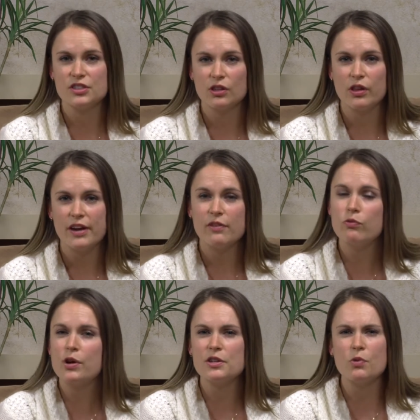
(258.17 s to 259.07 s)
in your life
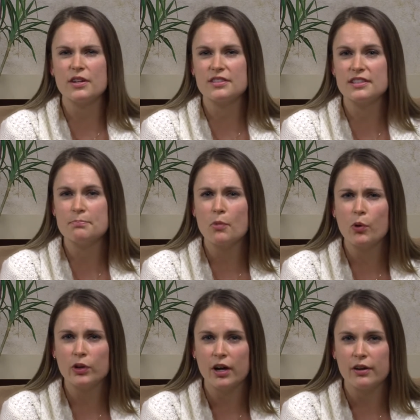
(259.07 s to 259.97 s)
of what you want to see
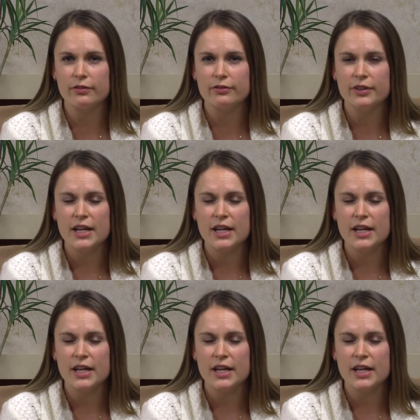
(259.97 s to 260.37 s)
more of.